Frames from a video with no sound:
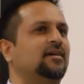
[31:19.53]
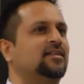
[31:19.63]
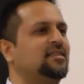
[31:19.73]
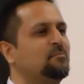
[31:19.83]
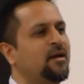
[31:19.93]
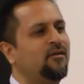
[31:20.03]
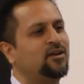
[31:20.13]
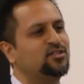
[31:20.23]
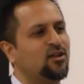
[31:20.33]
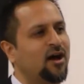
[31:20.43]
the
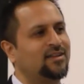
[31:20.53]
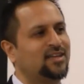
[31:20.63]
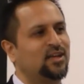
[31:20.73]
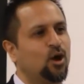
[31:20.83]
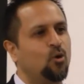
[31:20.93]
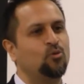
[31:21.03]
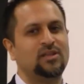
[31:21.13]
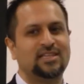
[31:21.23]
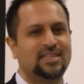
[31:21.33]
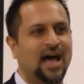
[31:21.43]
marriage knot can
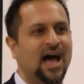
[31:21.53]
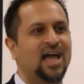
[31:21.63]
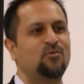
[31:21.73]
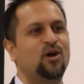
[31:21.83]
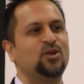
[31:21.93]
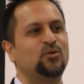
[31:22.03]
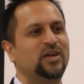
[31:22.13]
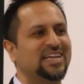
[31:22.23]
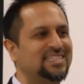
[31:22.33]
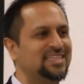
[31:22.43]
only tie one who
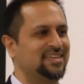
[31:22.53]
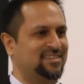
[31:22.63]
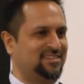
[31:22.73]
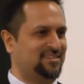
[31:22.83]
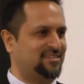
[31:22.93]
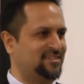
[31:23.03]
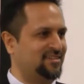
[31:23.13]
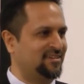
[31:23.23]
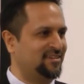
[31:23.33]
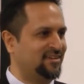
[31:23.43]
exists.
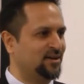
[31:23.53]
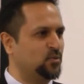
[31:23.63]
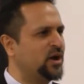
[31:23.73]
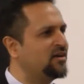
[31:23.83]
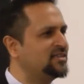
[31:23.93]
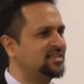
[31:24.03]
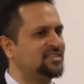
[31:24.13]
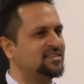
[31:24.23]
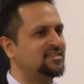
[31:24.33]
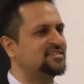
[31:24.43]
Where is
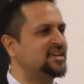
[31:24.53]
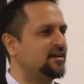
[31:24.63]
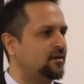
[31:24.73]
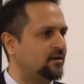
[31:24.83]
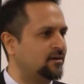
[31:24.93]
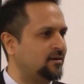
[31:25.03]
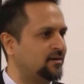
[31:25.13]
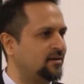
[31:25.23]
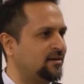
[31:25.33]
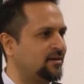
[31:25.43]
existence here?
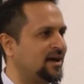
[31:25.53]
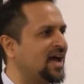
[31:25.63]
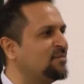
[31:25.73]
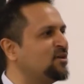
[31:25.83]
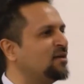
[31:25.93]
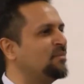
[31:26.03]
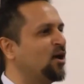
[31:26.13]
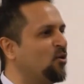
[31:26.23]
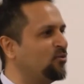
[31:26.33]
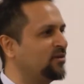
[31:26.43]
I am not my
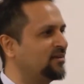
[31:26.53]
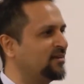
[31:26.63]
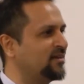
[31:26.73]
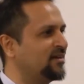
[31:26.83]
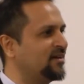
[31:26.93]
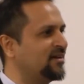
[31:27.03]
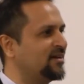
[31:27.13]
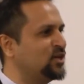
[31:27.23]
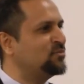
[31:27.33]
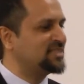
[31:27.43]
own.
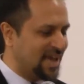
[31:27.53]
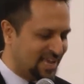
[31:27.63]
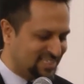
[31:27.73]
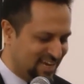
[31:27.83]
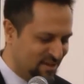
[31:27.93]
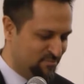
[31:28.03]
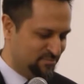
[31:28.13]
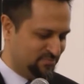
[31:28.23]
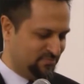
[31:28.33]
You must ask him.